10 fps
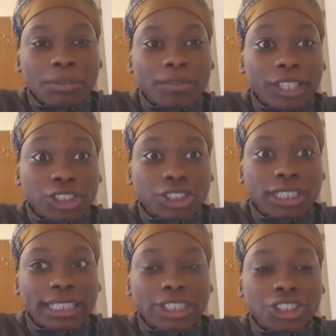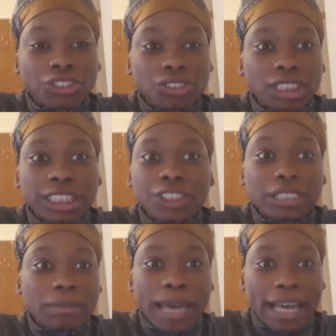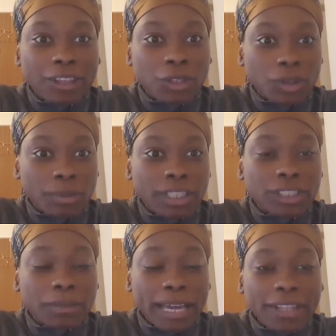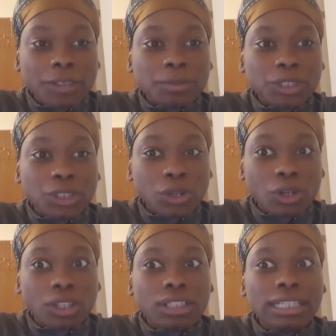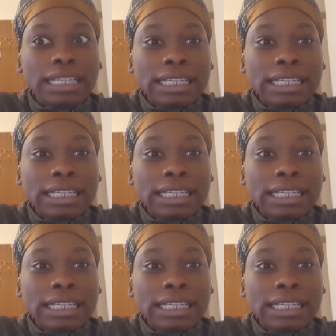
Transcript: eventually just running into a bathroom, into a bathroom stall